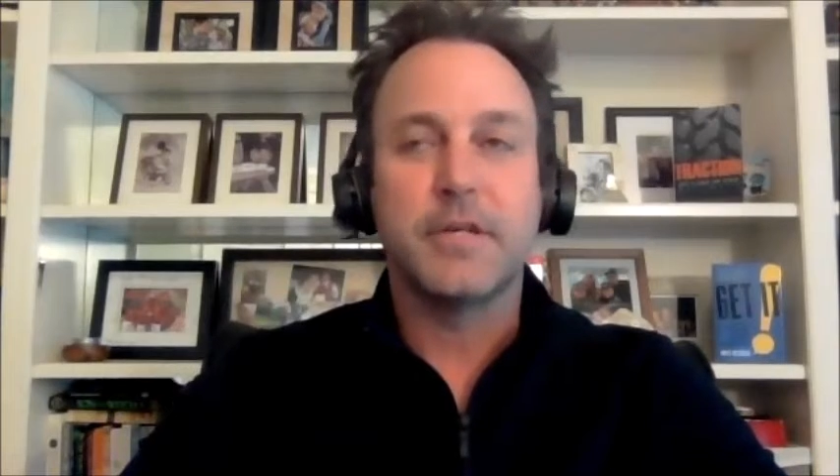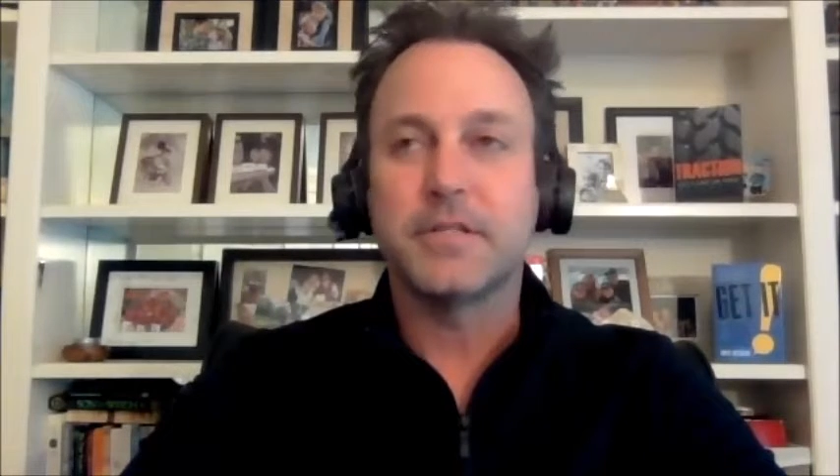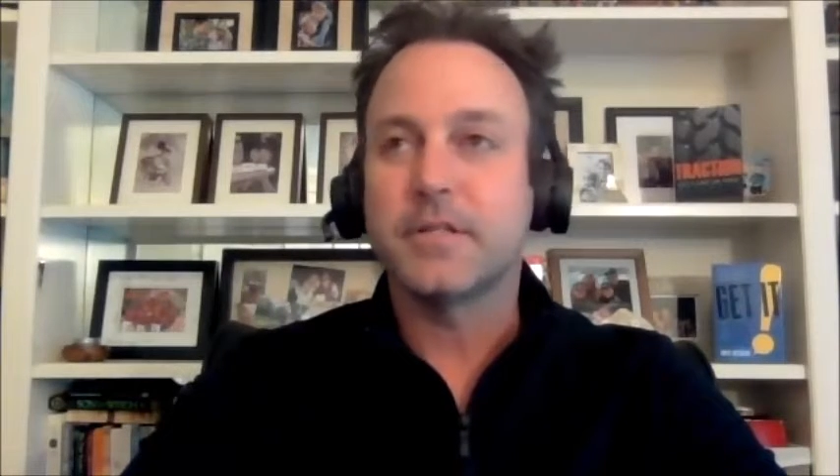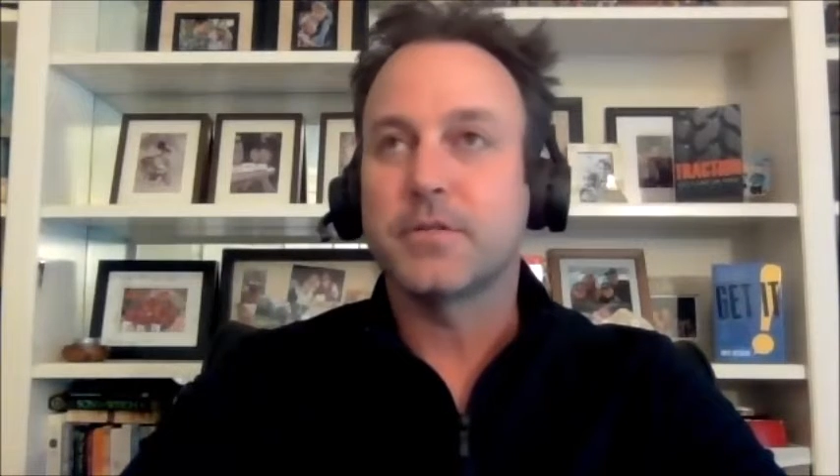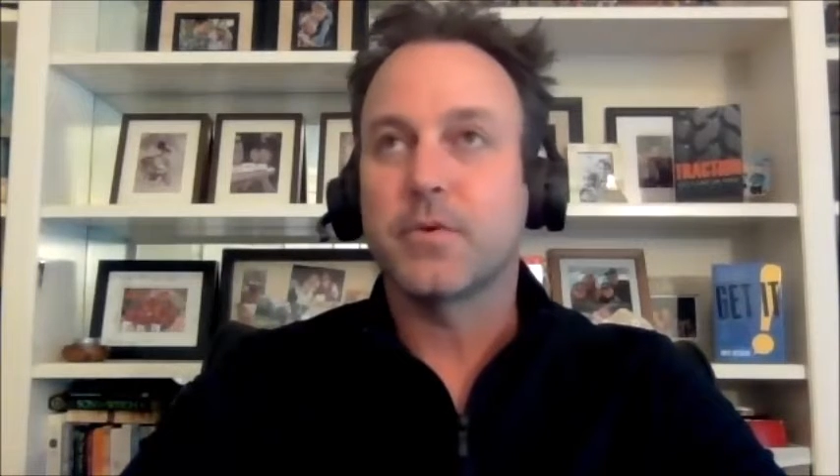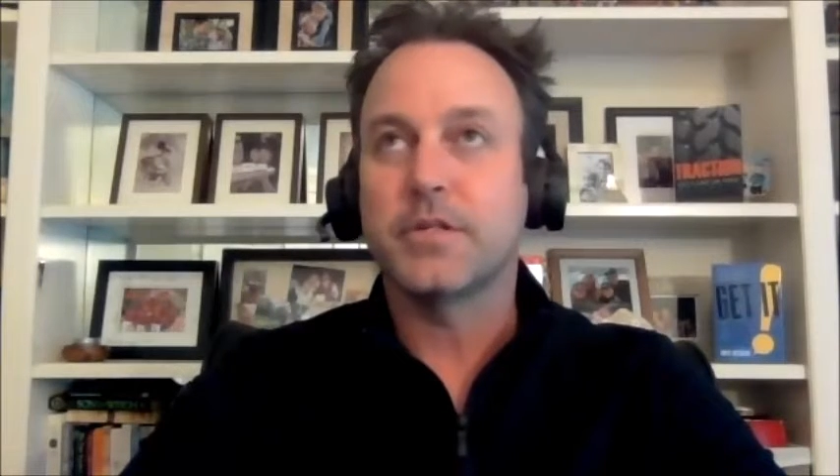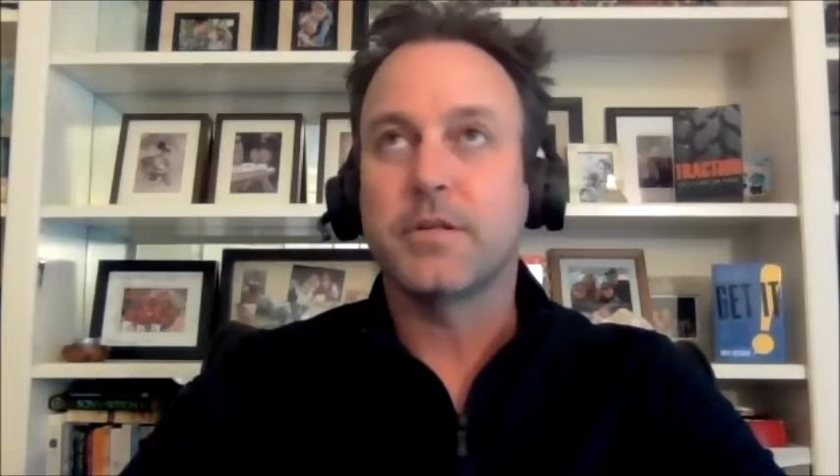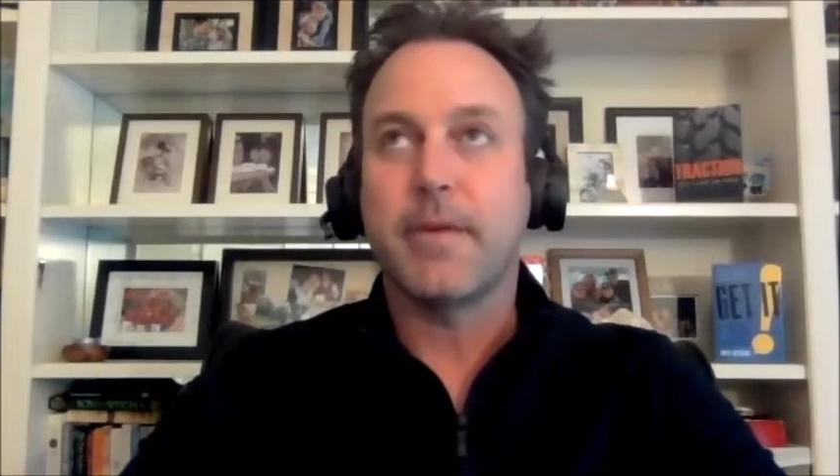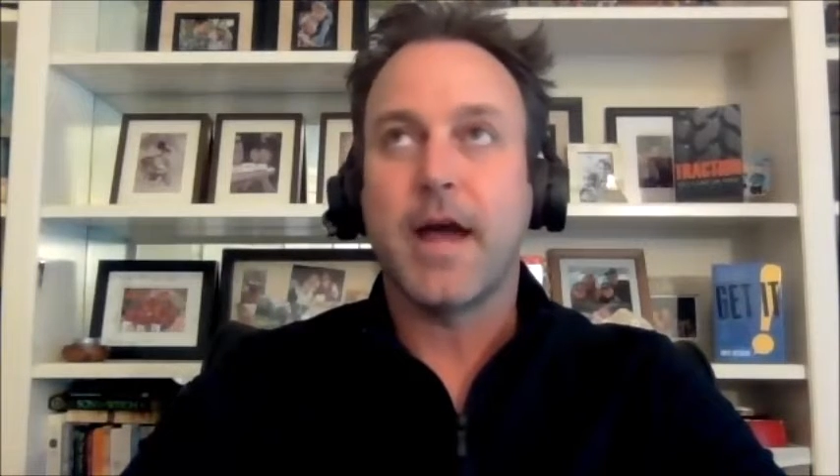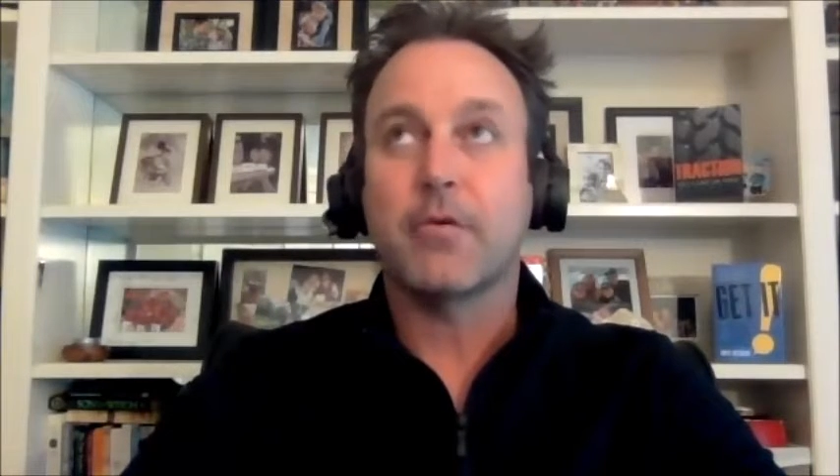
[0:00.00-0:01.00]
Business
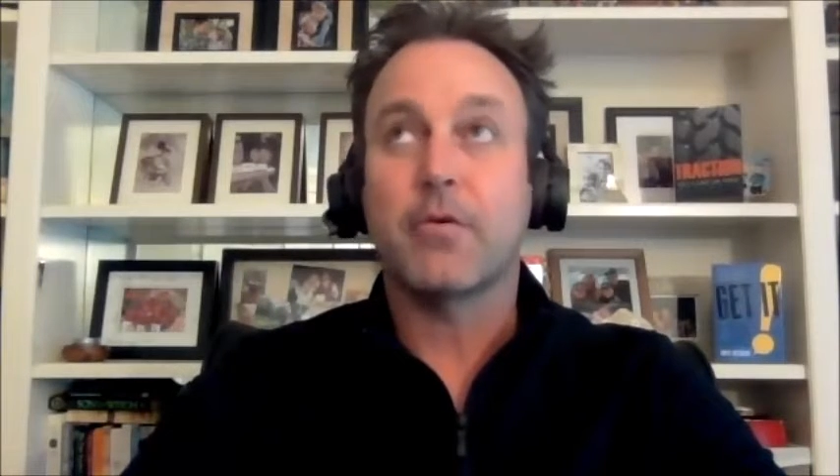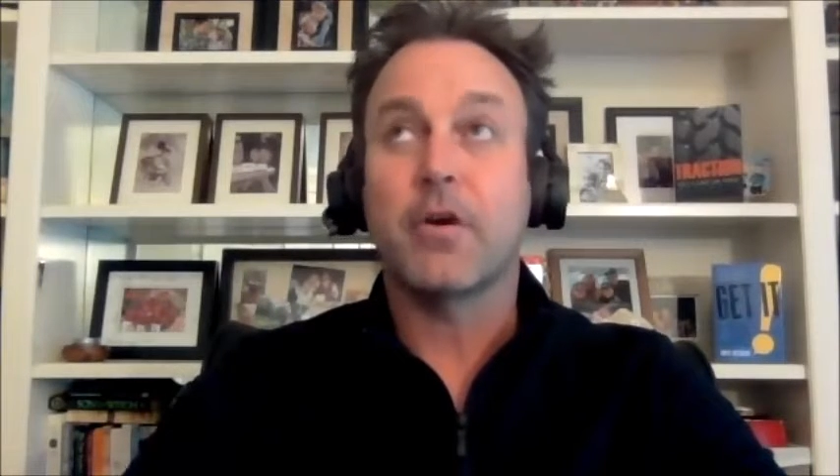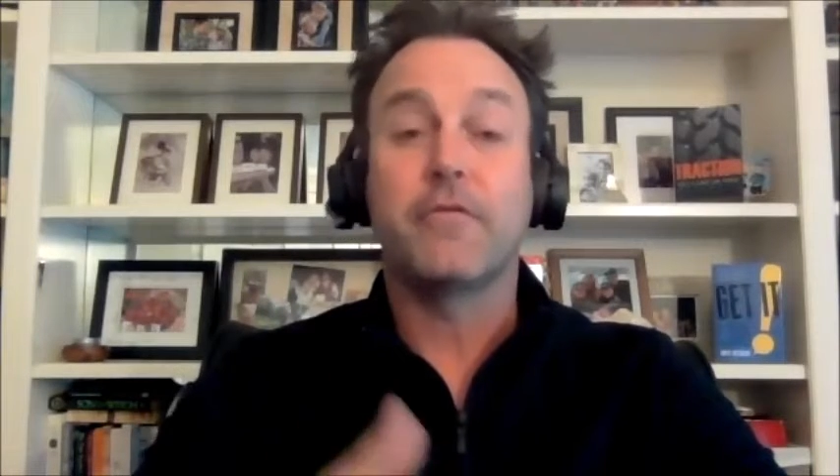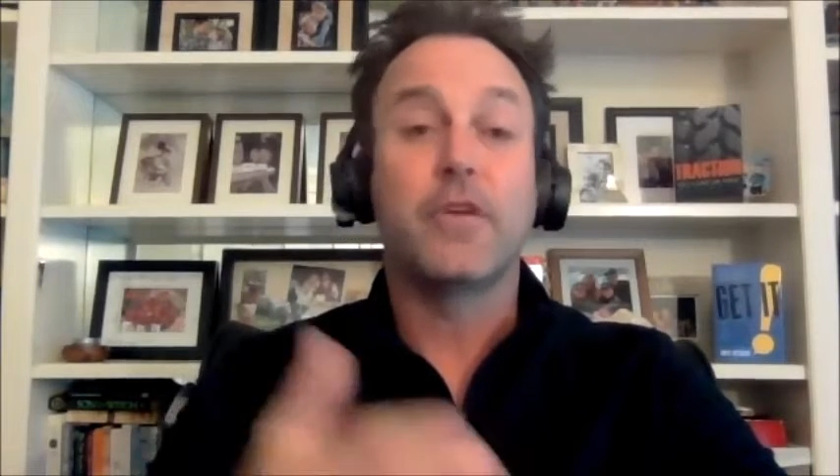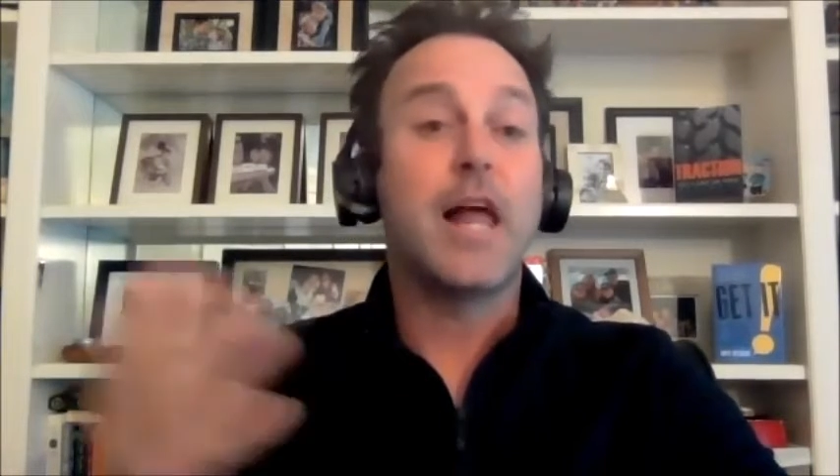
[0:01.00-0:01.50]
was the background,